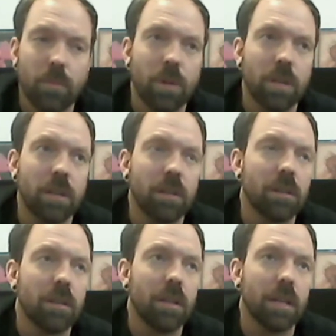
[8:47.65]

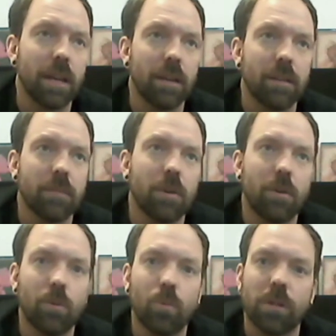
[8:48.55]
when like the
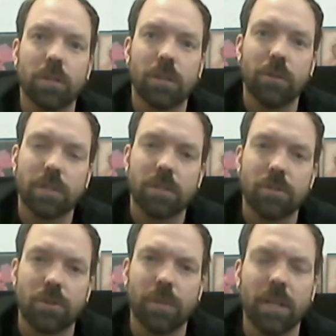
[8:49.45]
whole world looked at
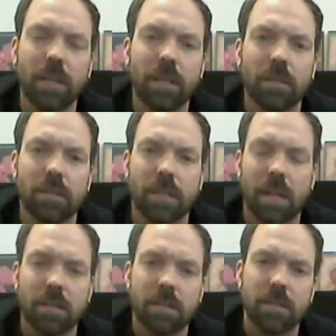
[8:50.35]
Germany and the
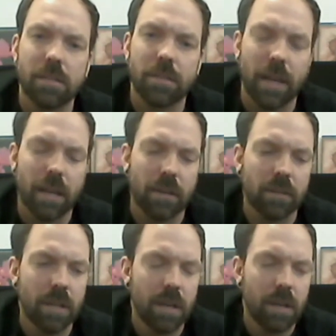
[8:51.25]
Nazis there.